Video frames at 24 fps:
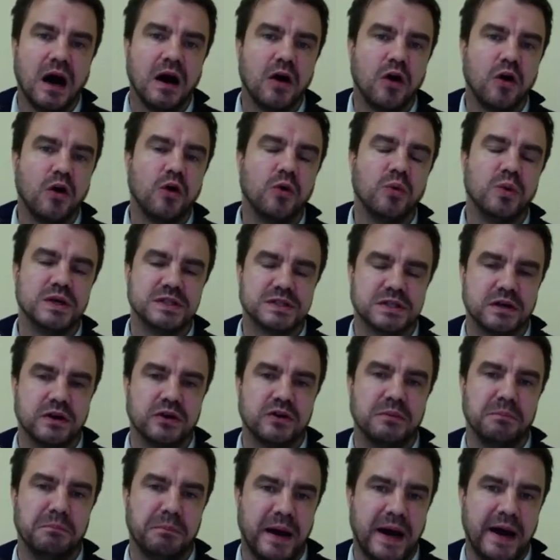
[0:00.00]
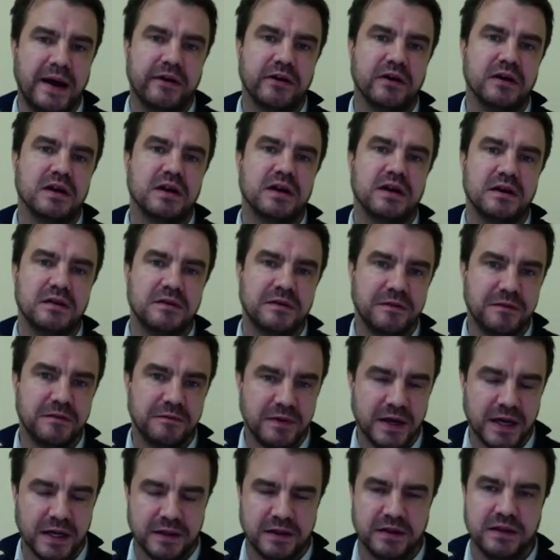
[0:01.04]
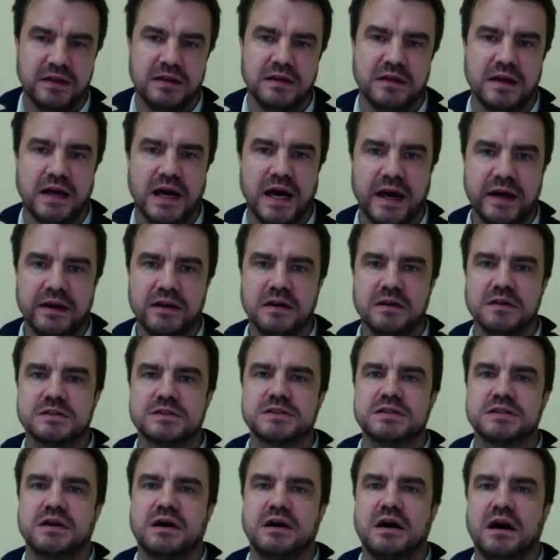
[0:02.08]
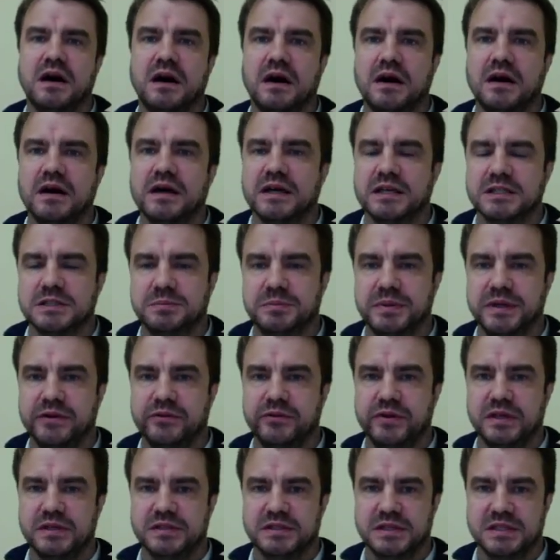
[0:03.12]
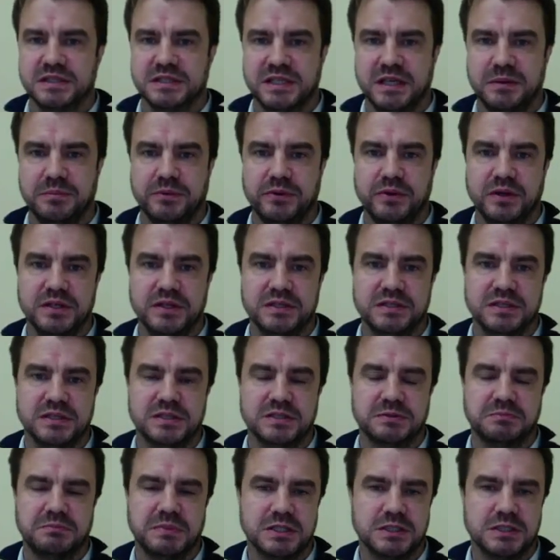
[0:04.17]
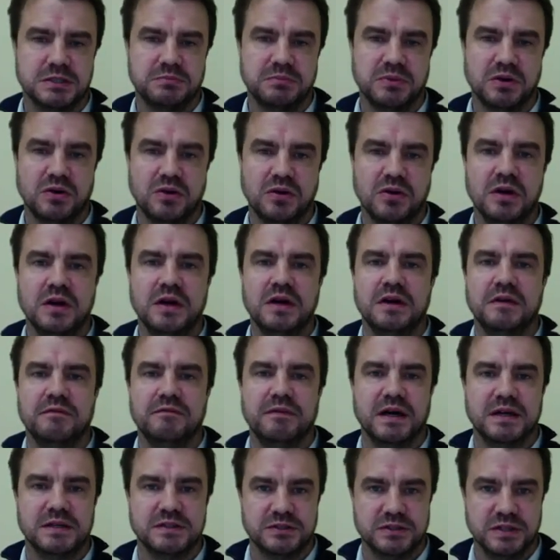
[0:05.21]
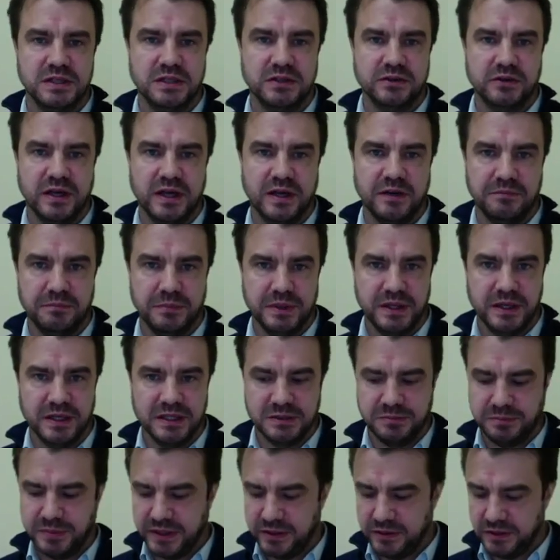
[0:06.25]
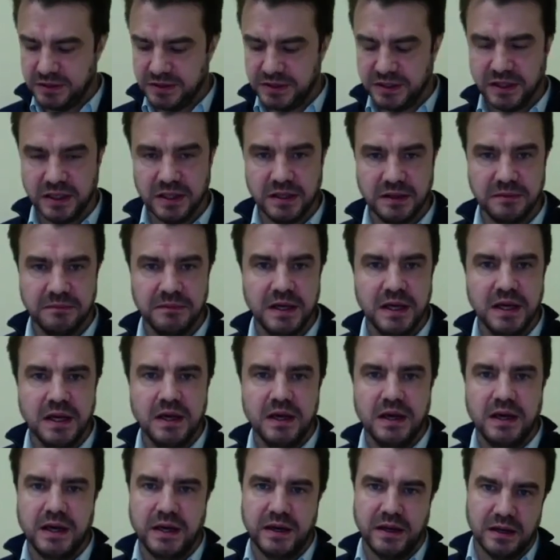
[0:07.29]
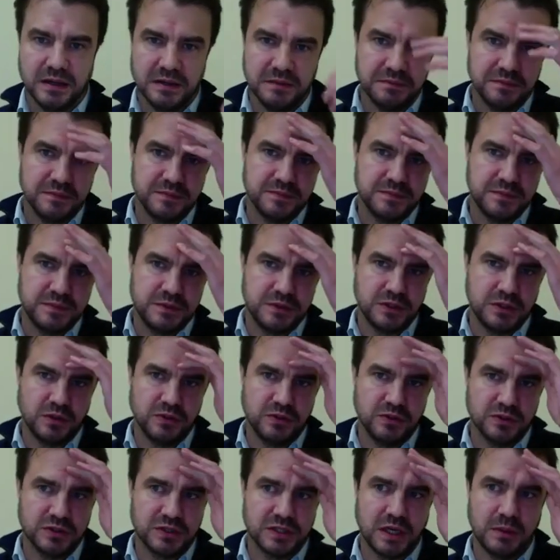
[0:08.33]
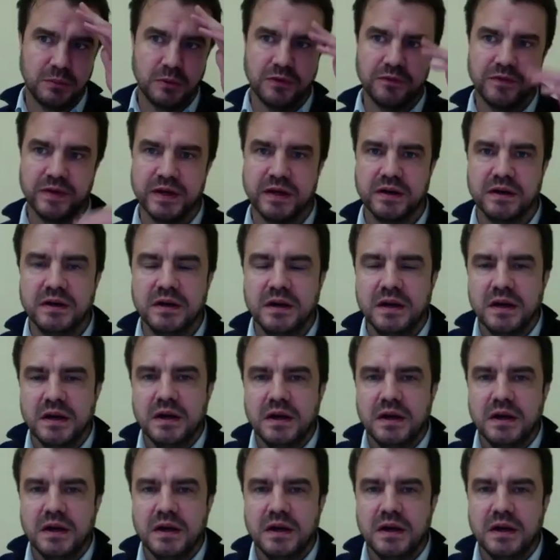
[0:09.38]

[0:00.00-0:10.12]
always gone in parallel. That adults are experiencing separations much more than children have been experiencing it. And I show you some of the